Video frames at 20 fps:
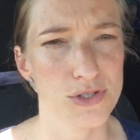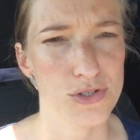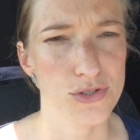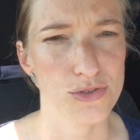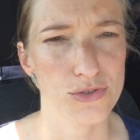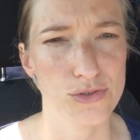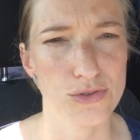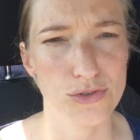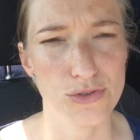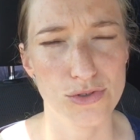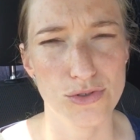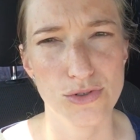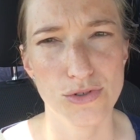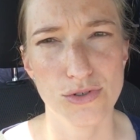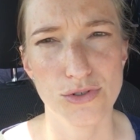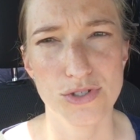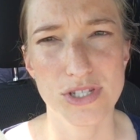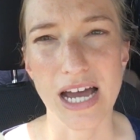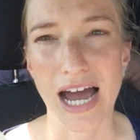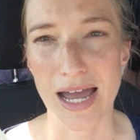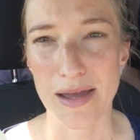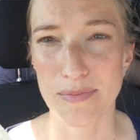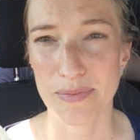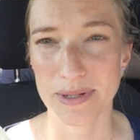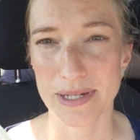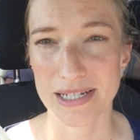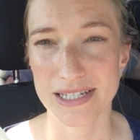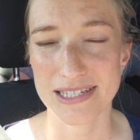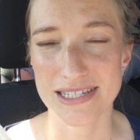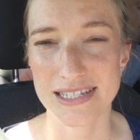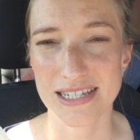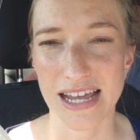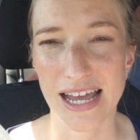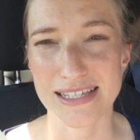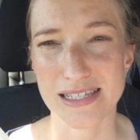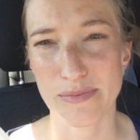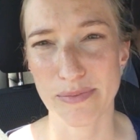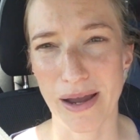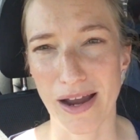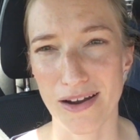to type it
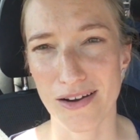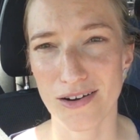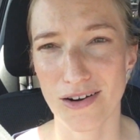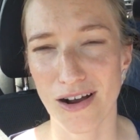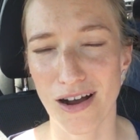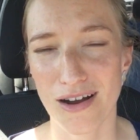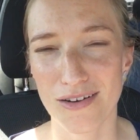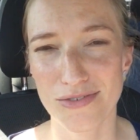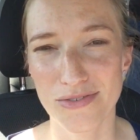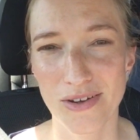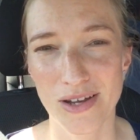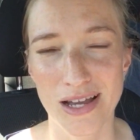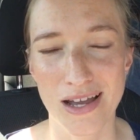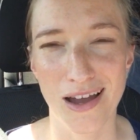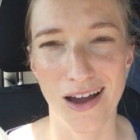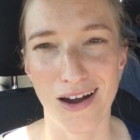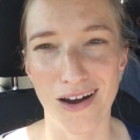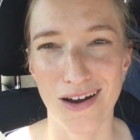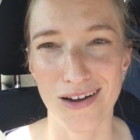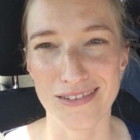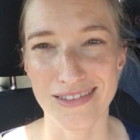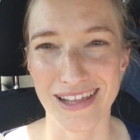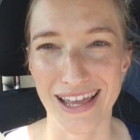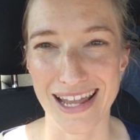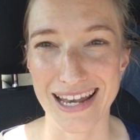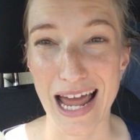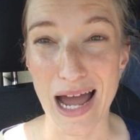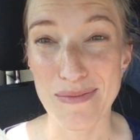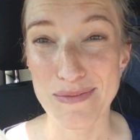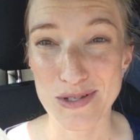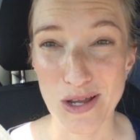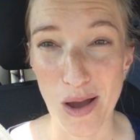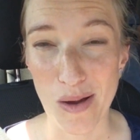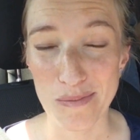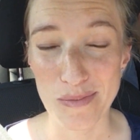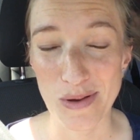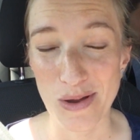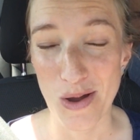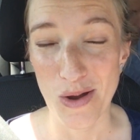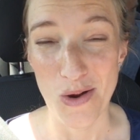as a paragraph on their laptop,
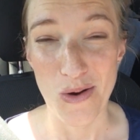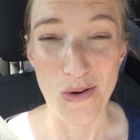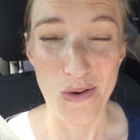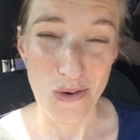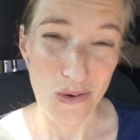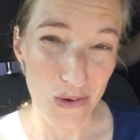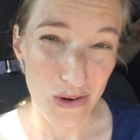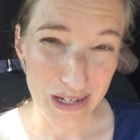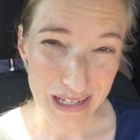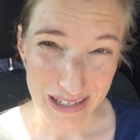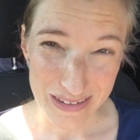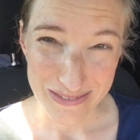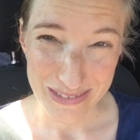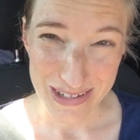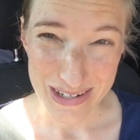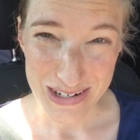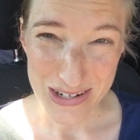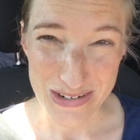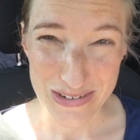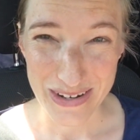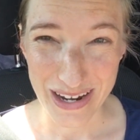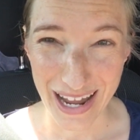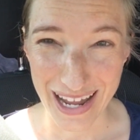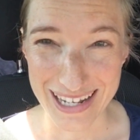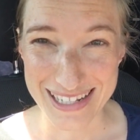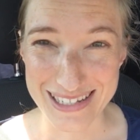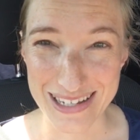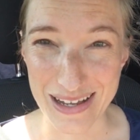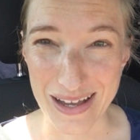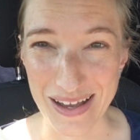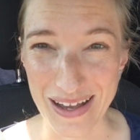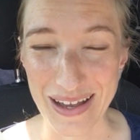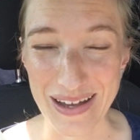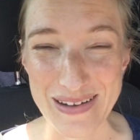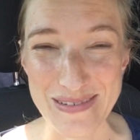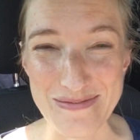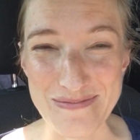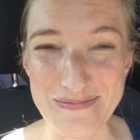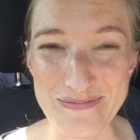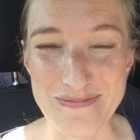or even create
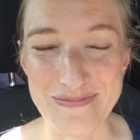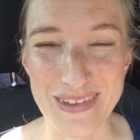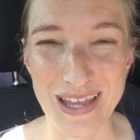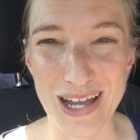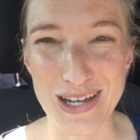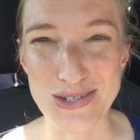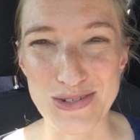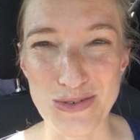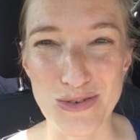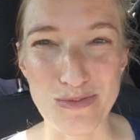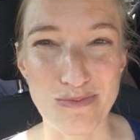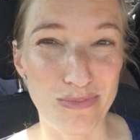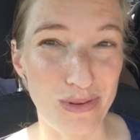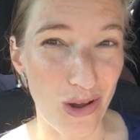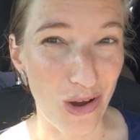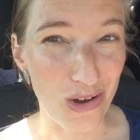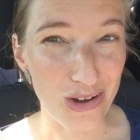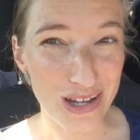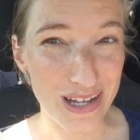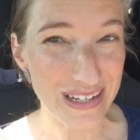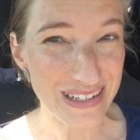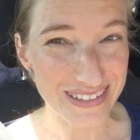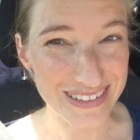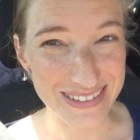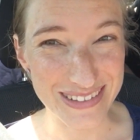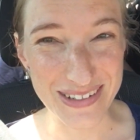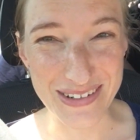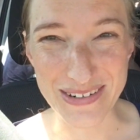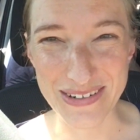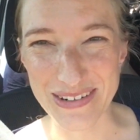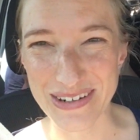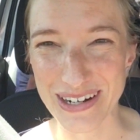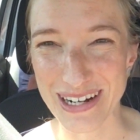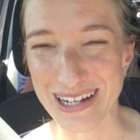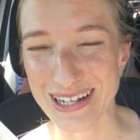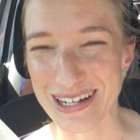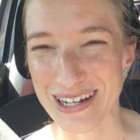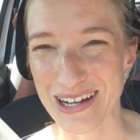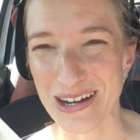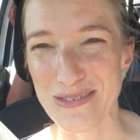a short blog or
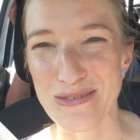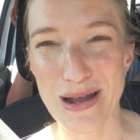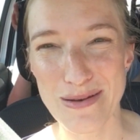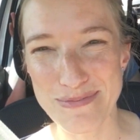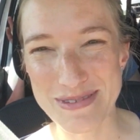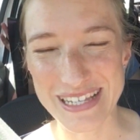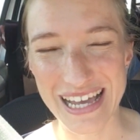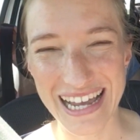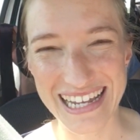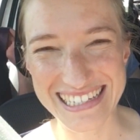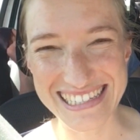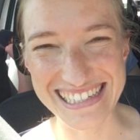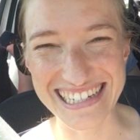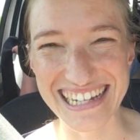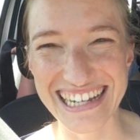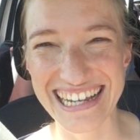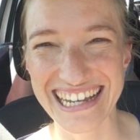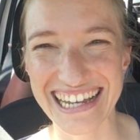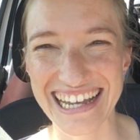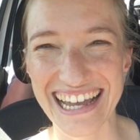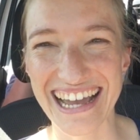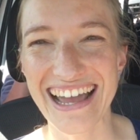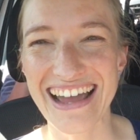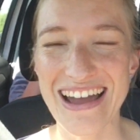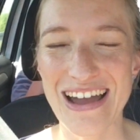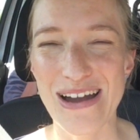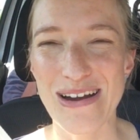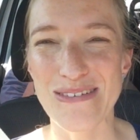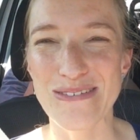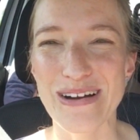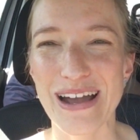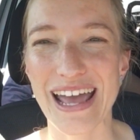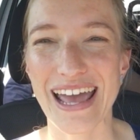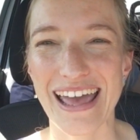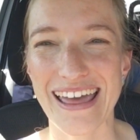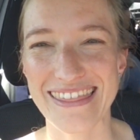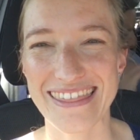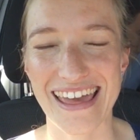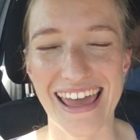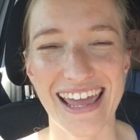a website
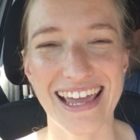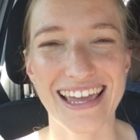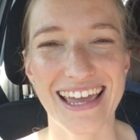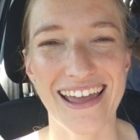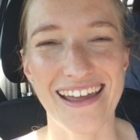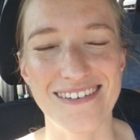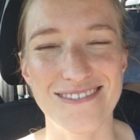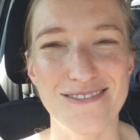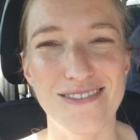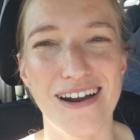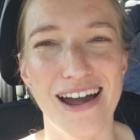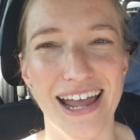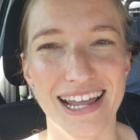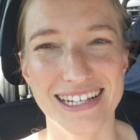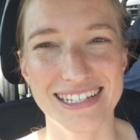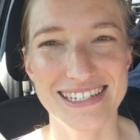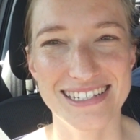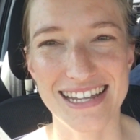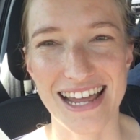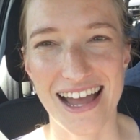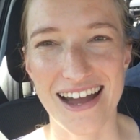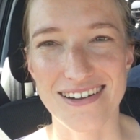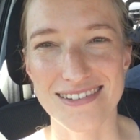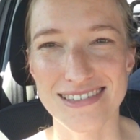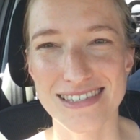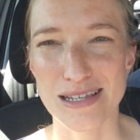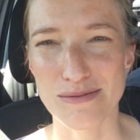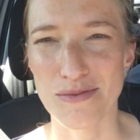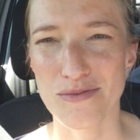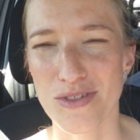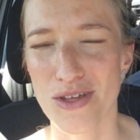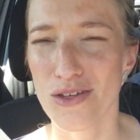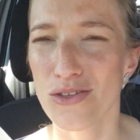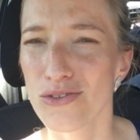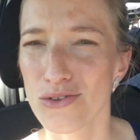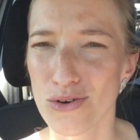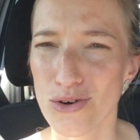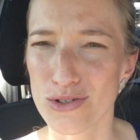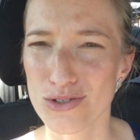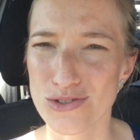where they can write down some of their
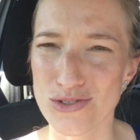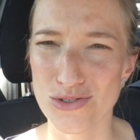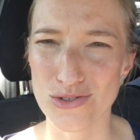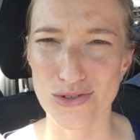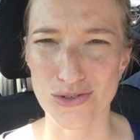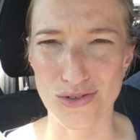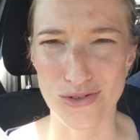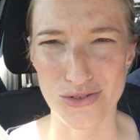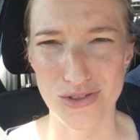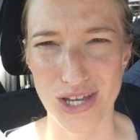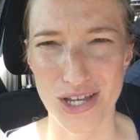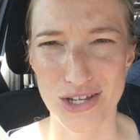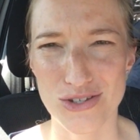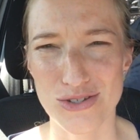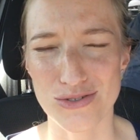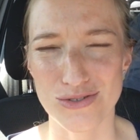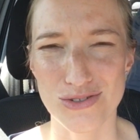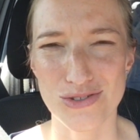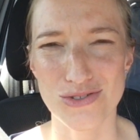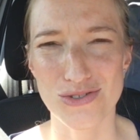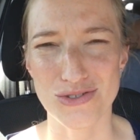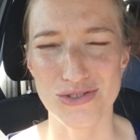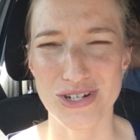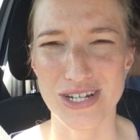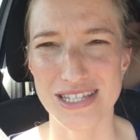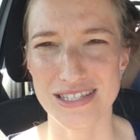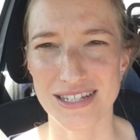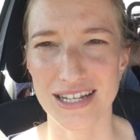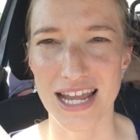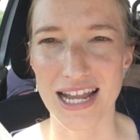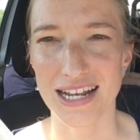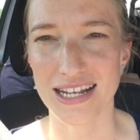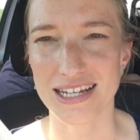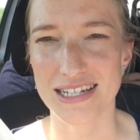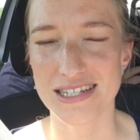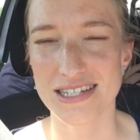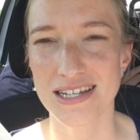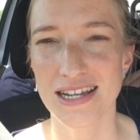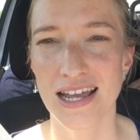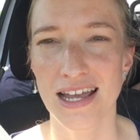thoughts or their short stories in English.